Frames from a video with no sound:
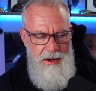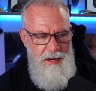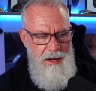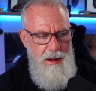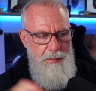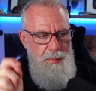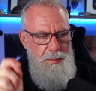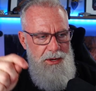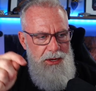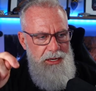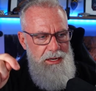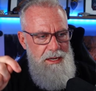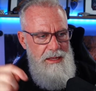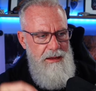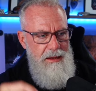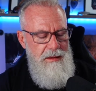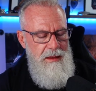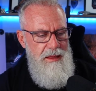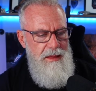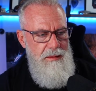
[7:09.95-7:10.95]
and I'll put it in
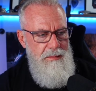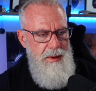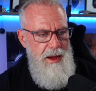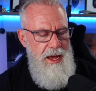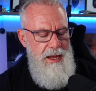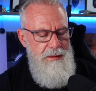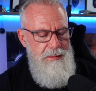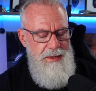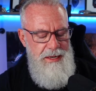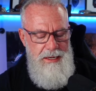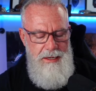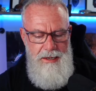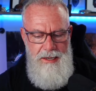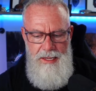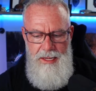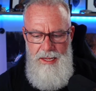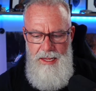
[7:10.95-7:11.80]
the in the bottom here,